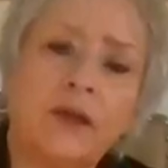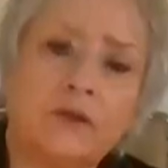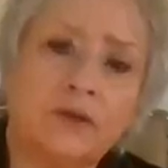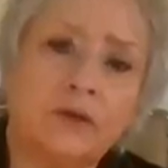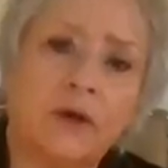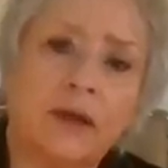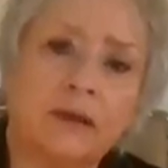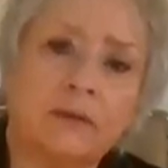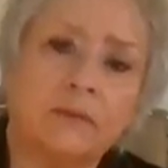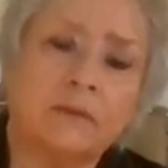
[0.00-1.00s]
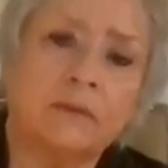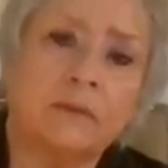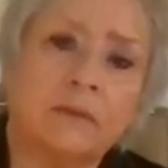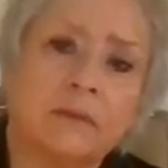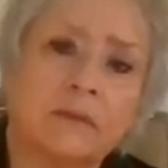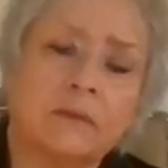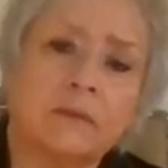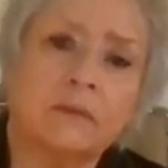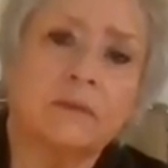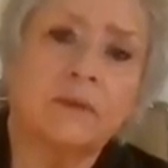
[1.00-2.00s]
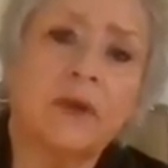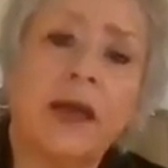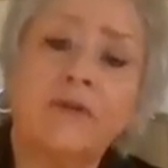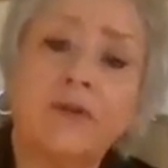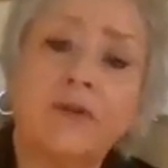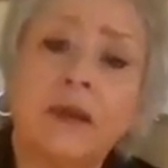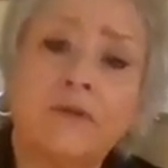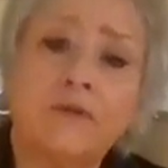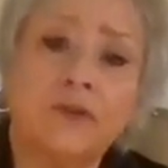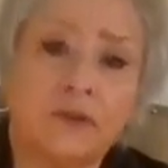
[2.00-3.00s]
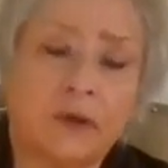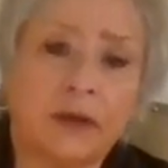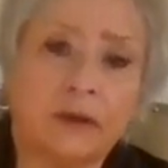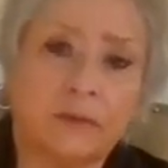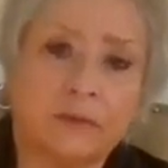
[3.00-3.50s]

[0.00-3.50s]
you joy, would have you give joy.